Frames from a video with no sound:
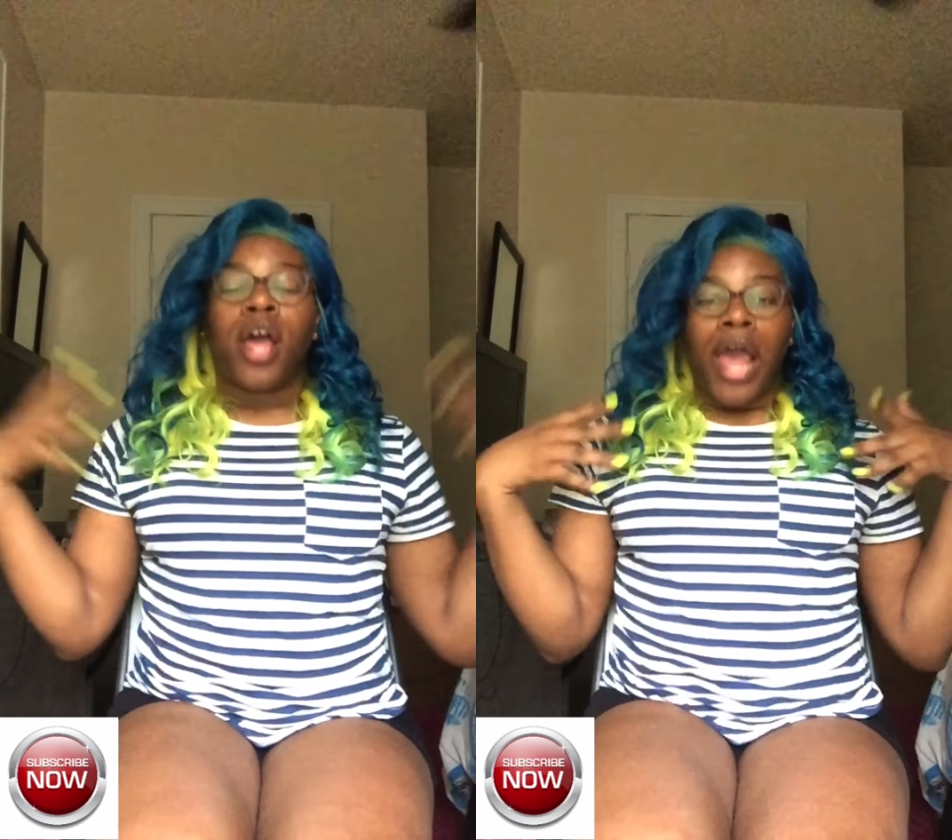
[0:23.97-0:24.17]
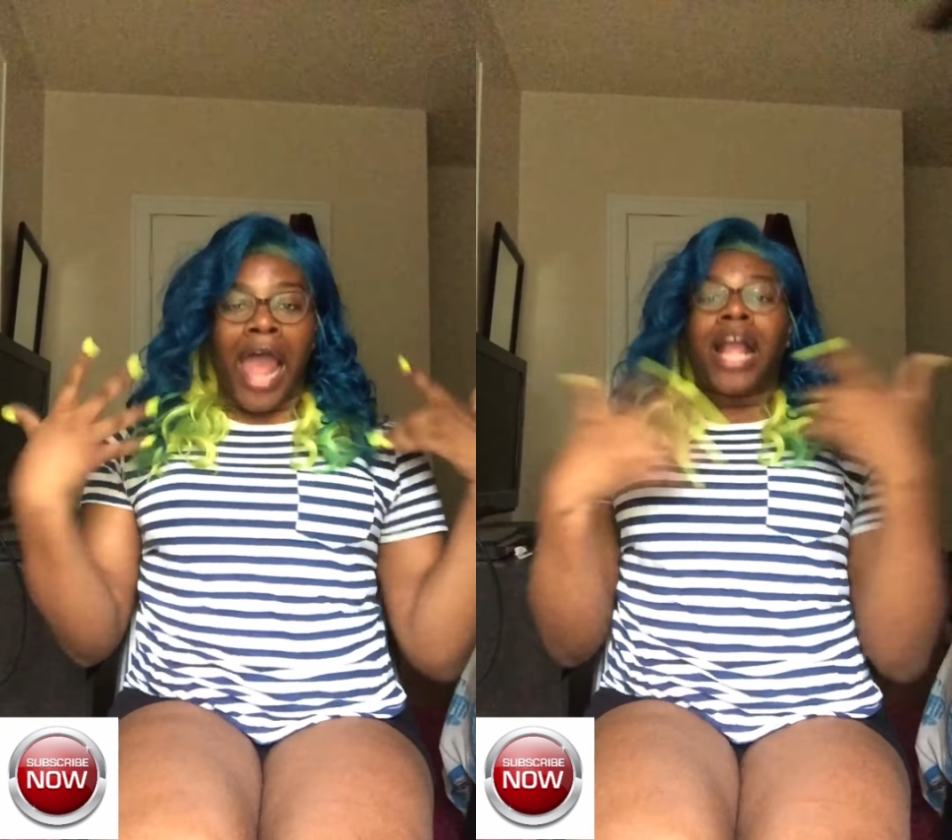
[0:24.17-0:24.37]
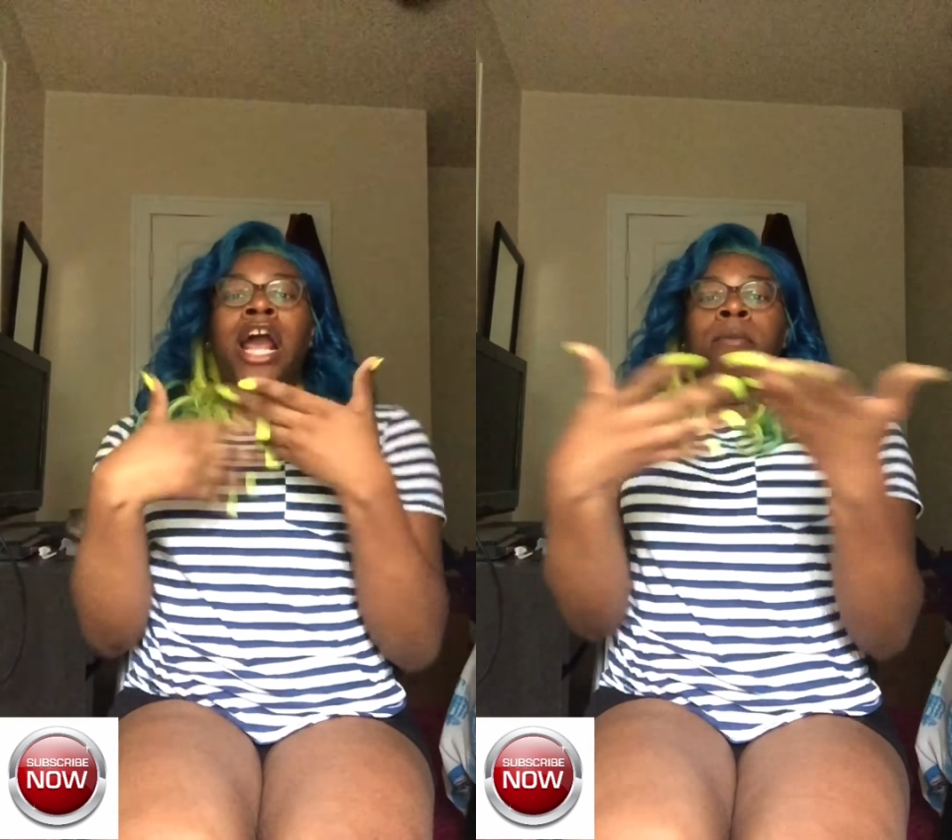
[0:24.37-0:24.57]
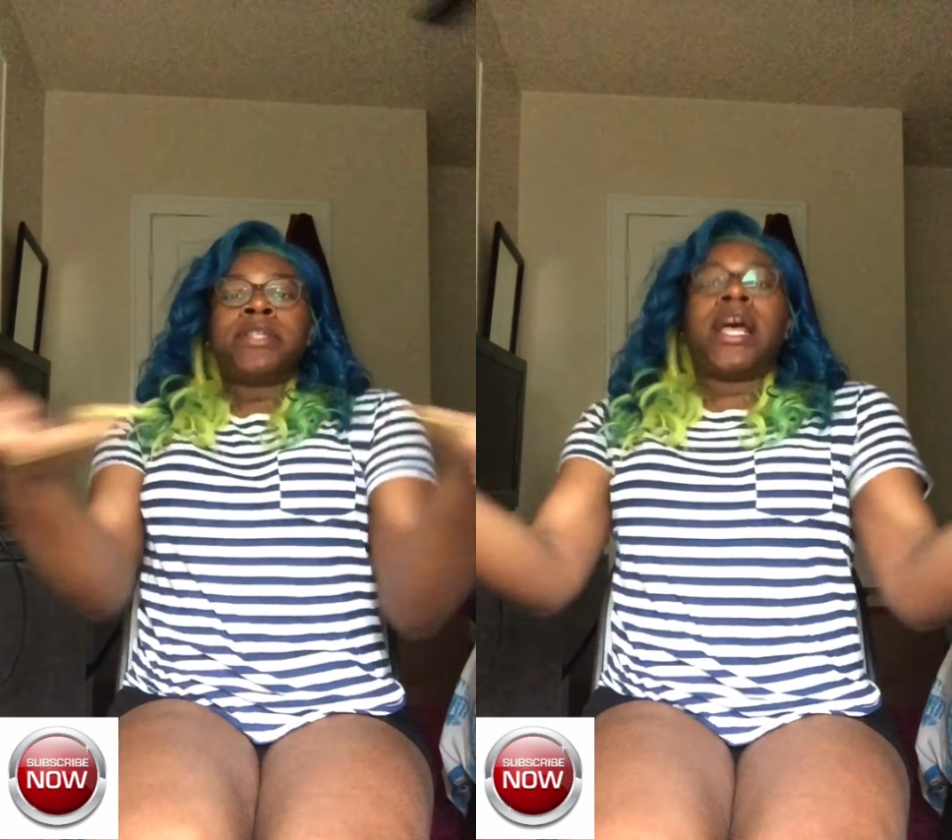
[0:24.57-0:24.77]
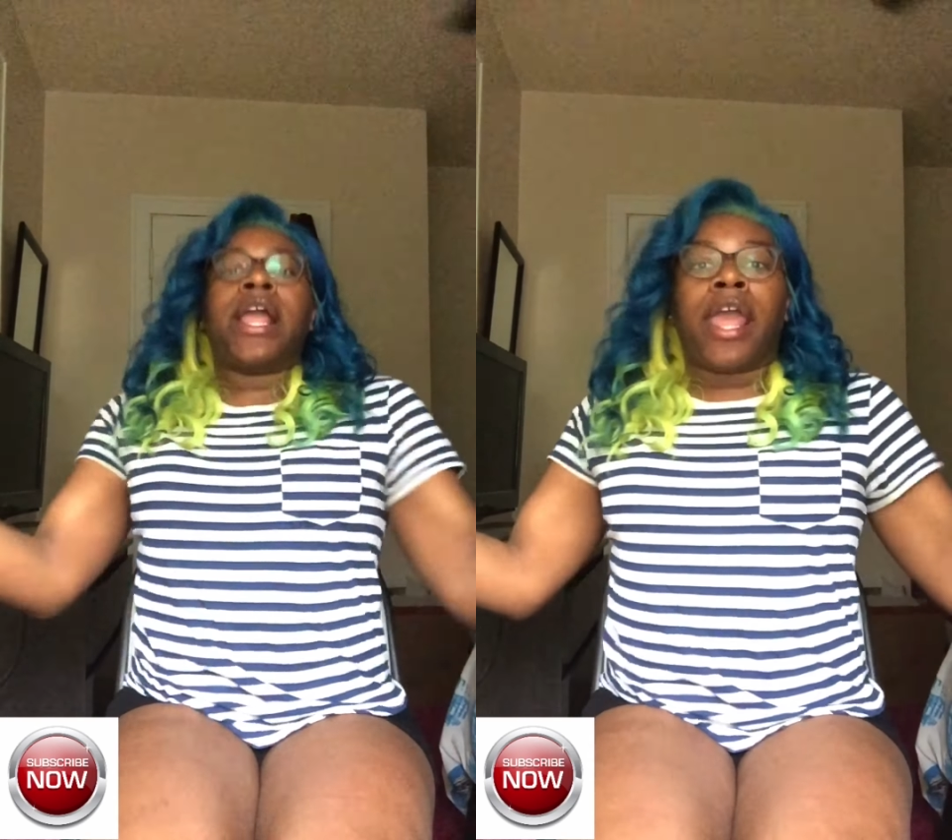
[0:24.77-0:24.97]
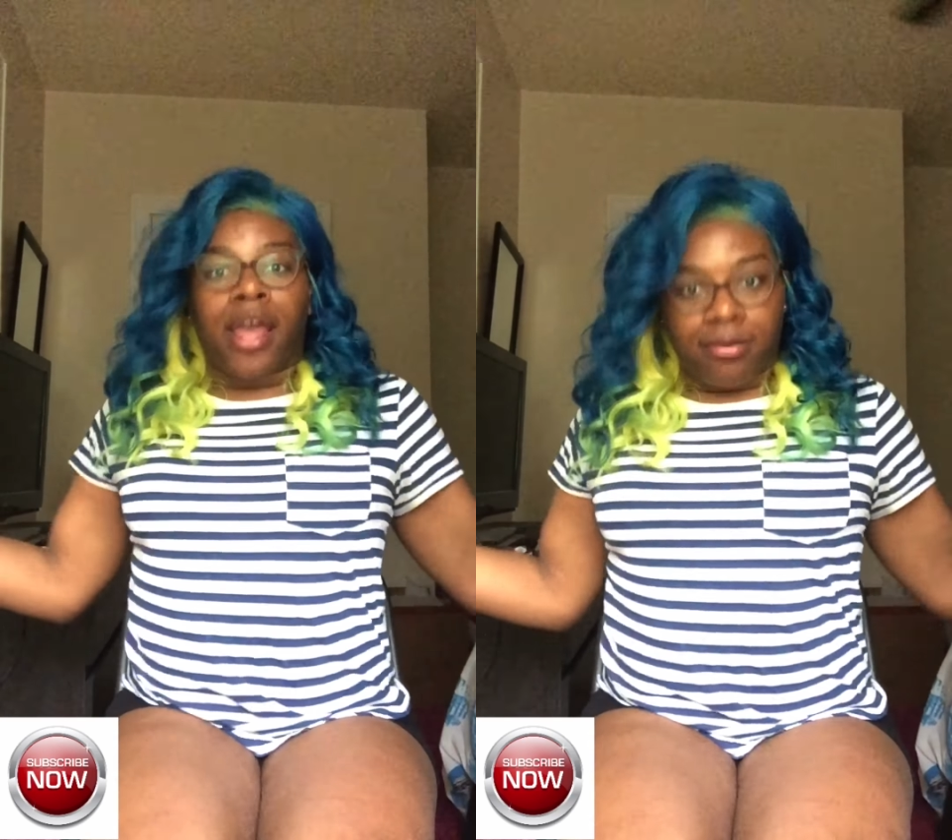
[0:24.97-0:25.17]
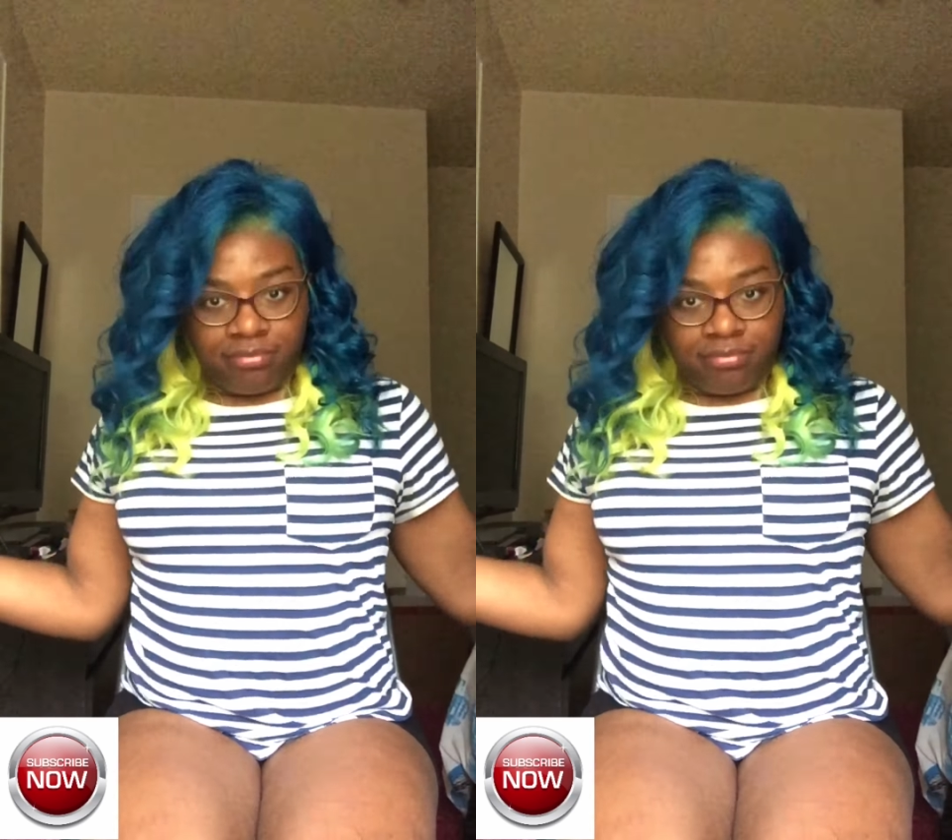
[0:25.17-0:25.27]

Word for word: I come as I am.